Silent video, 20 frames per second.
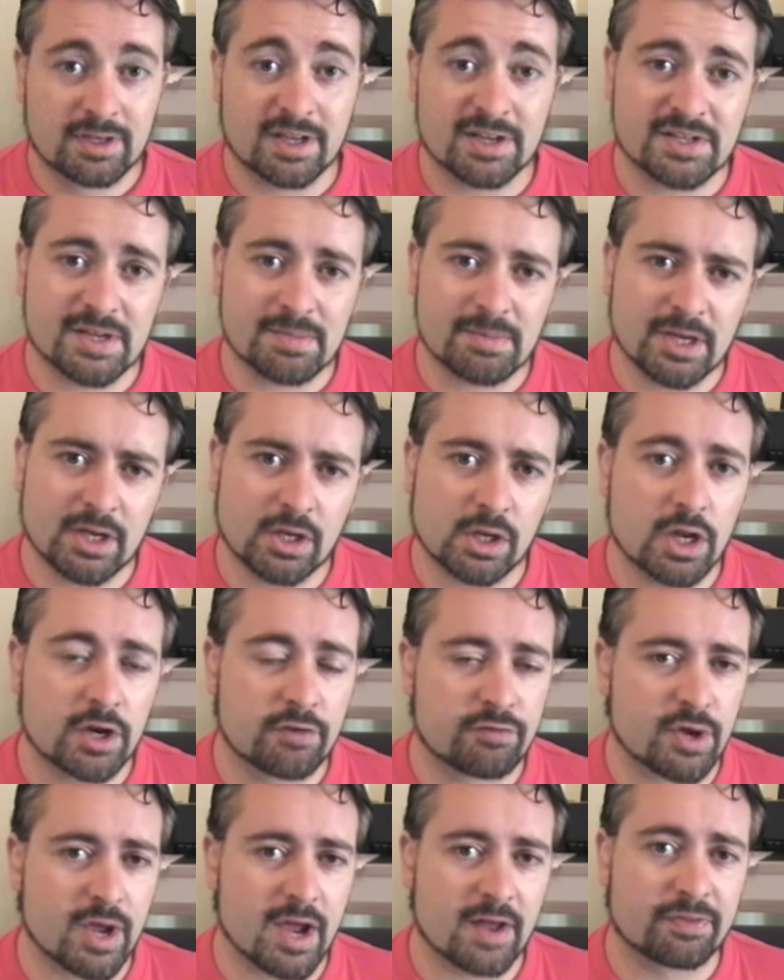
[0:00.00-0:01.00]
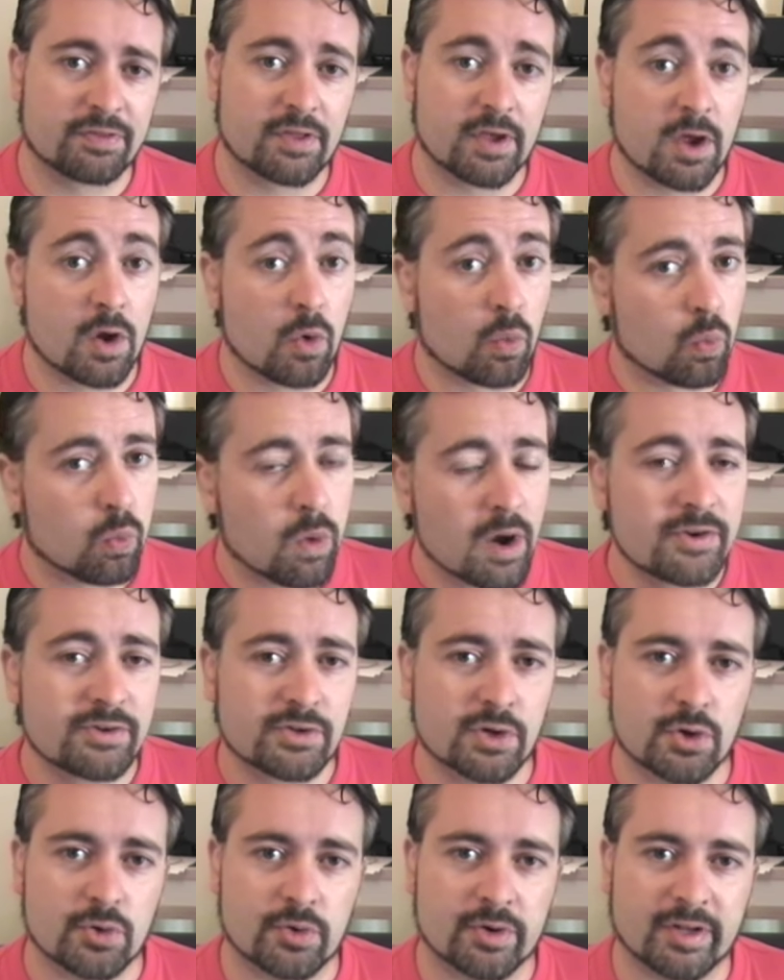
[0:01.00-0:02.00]
Now, something a lot of you out there
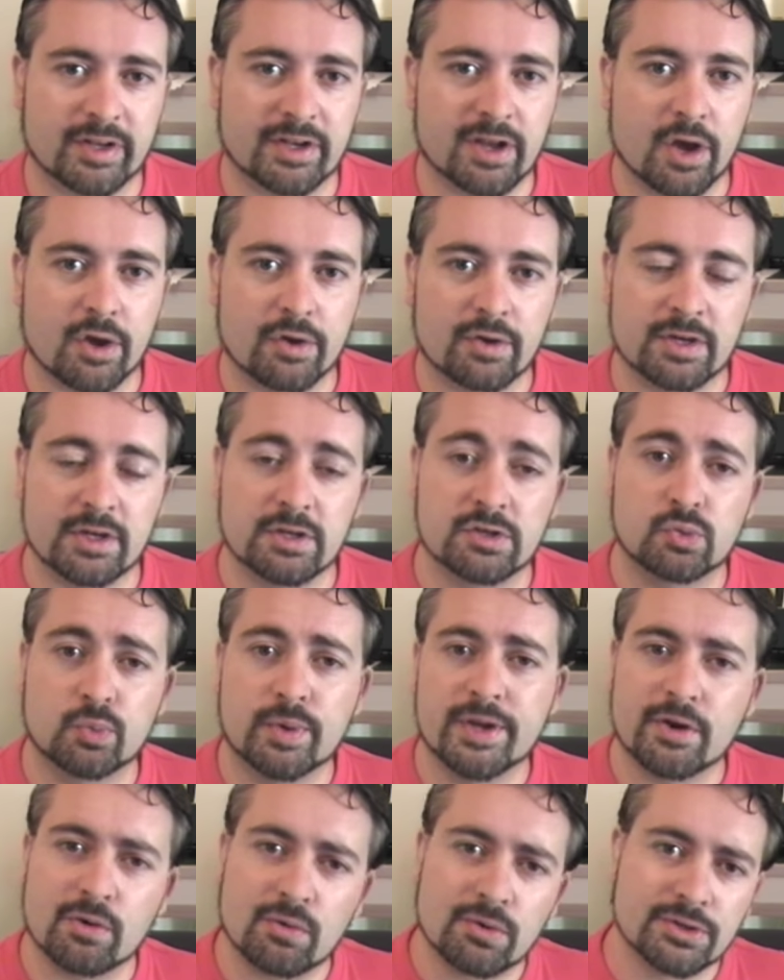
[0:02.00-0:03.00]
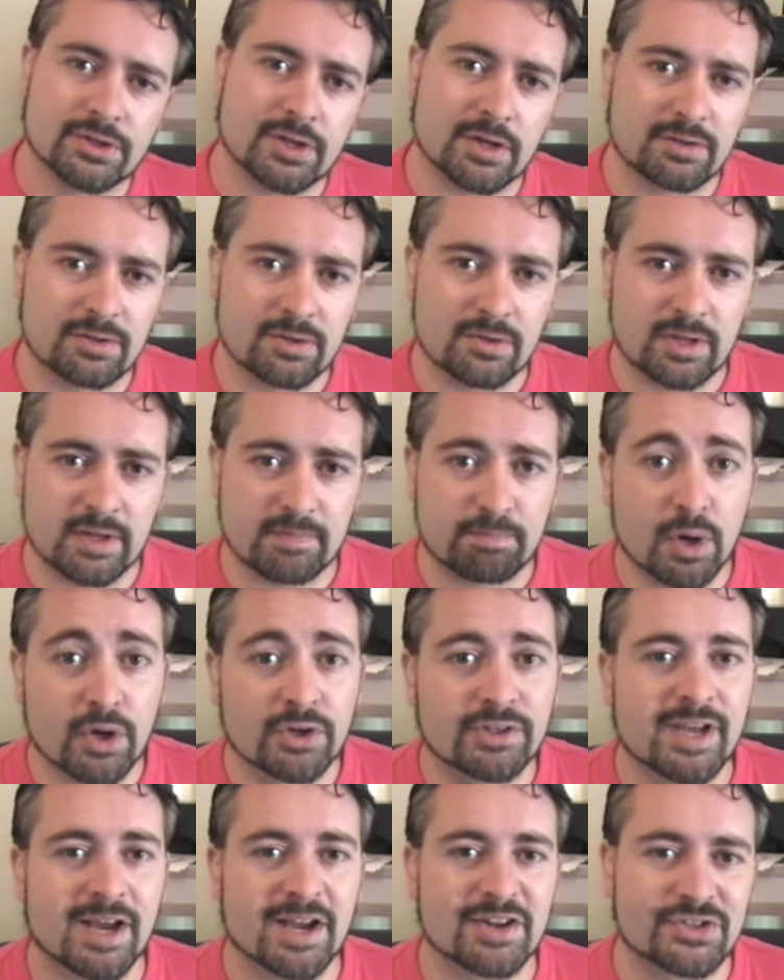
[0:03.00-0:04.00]
won't already know is we also do the
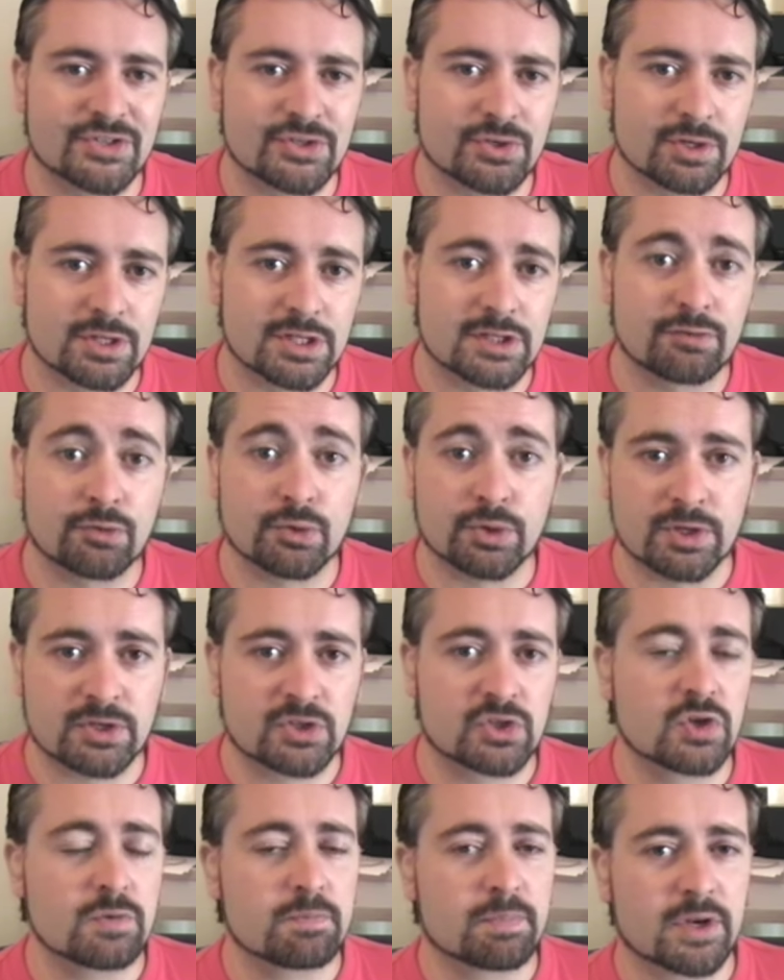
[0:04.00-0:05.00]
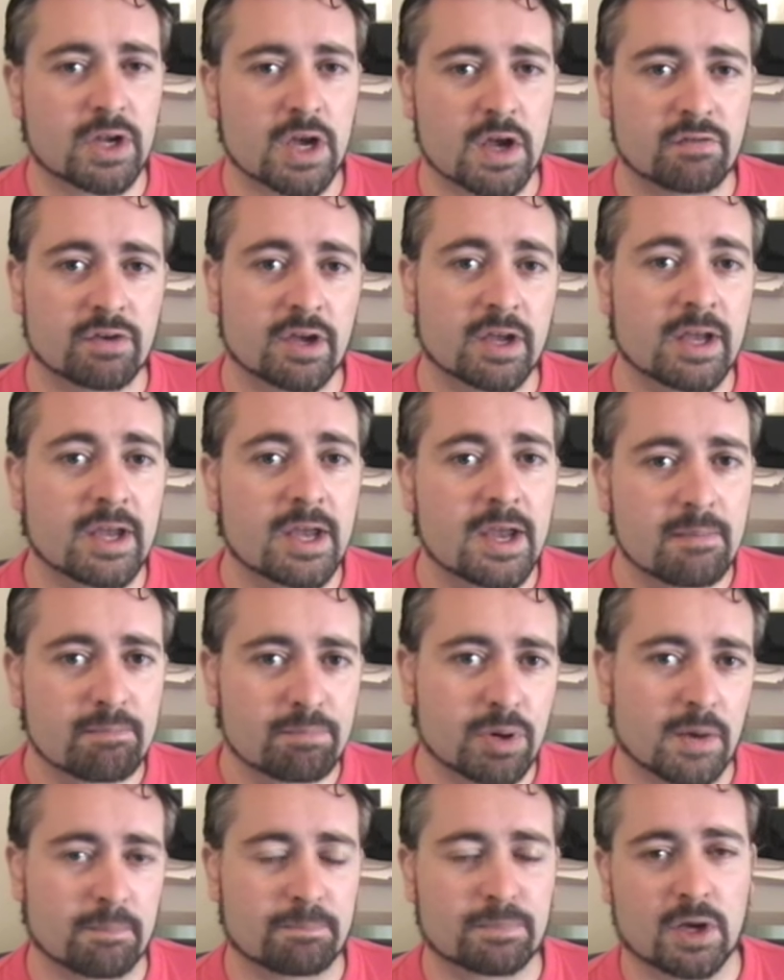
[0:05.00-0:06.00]
podcast series for the Supanova
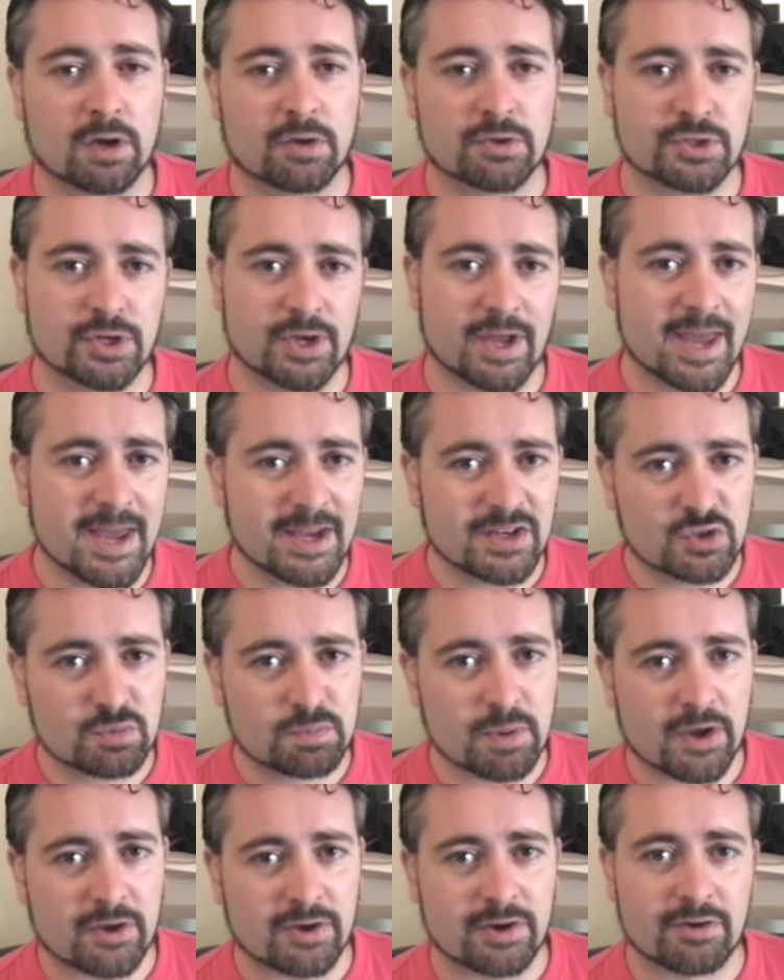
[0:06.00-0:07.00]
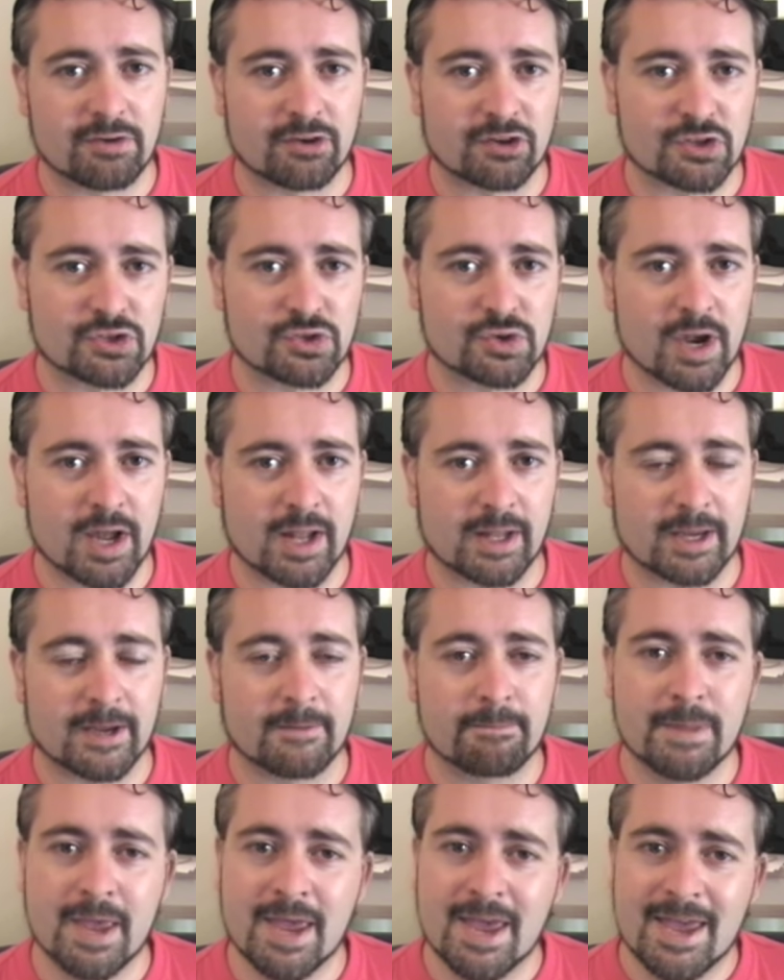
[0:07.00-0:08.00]
Pop Culture Expo here in Australia.